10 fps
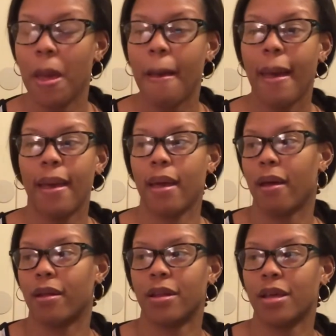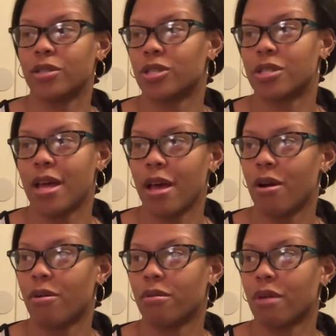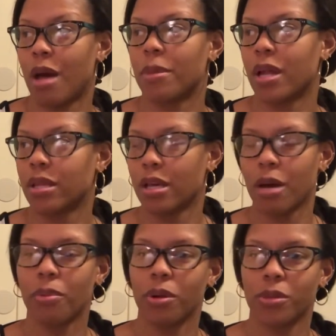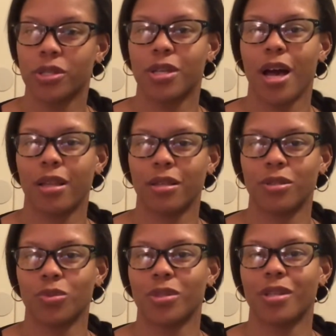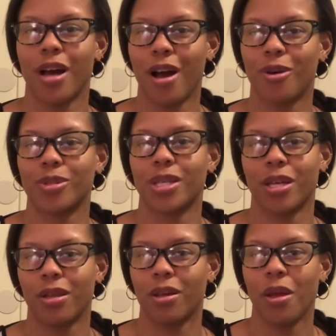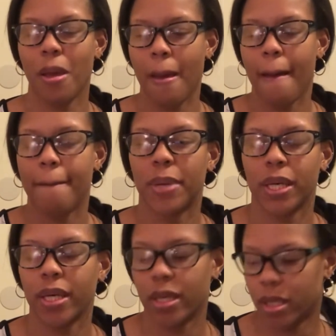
And then just now, I mean, I think I pretty much got this one all together. But,